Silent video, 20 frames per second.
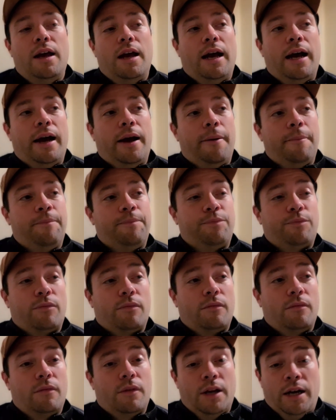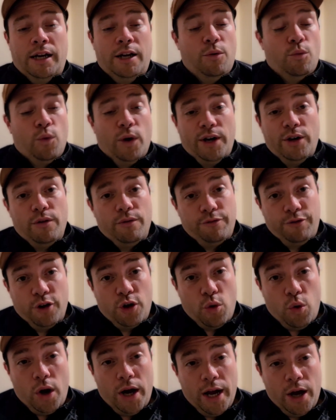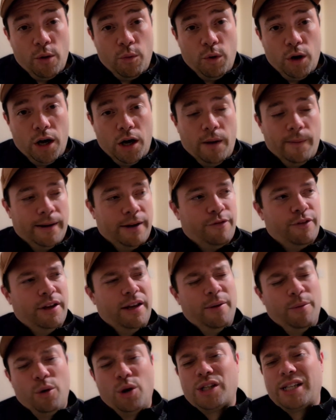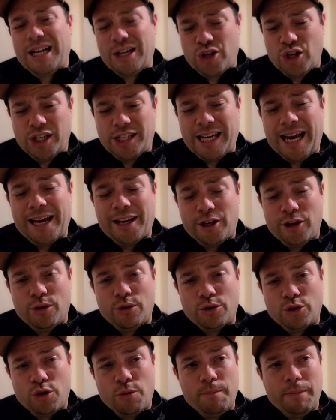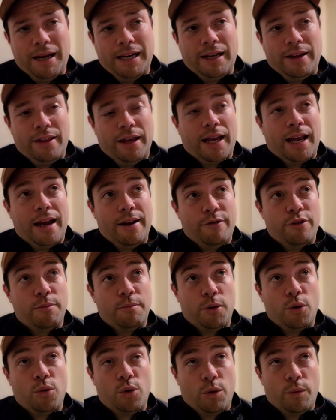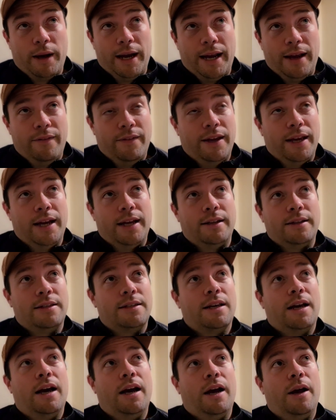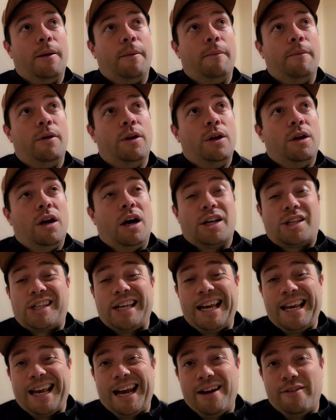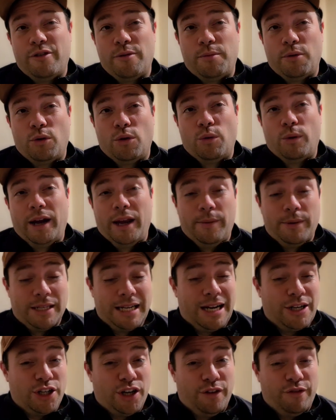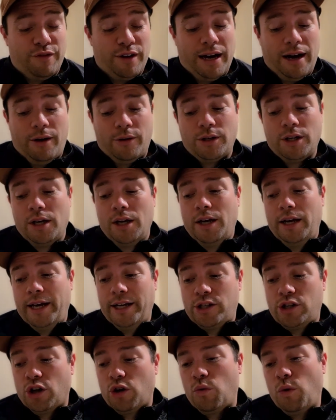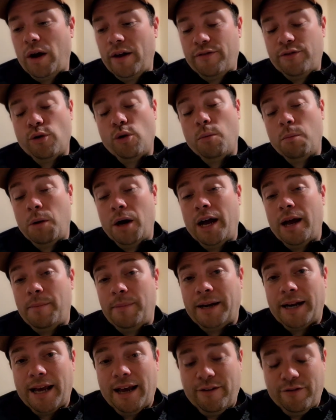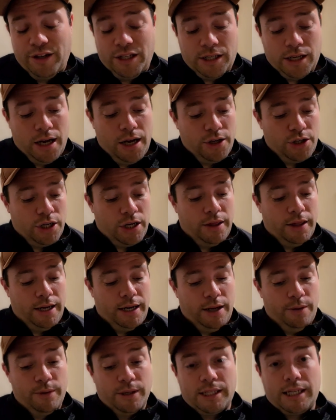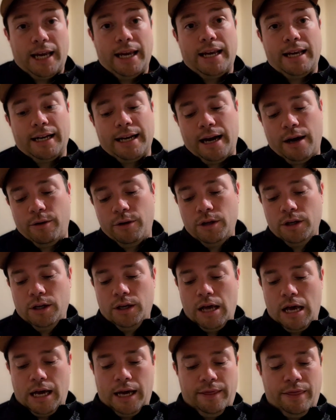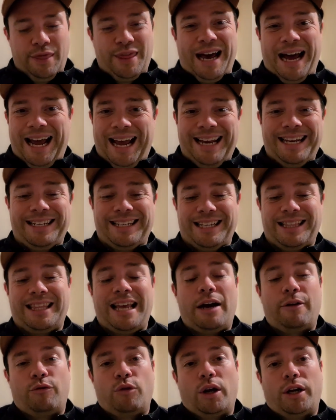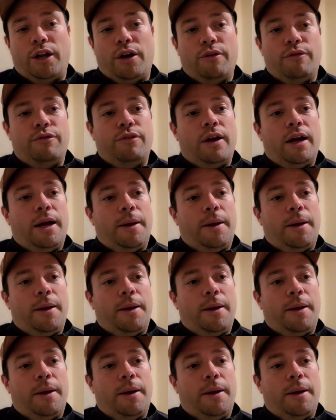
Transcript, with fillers: And it went on for quite a while, and I think it was actually Tanguy Ndombele that gave the ball away in the end. I say gave the ball away, he was actually fouled. He took what I thought might have been a heavy touch, and then he was taken out, and that ended that run of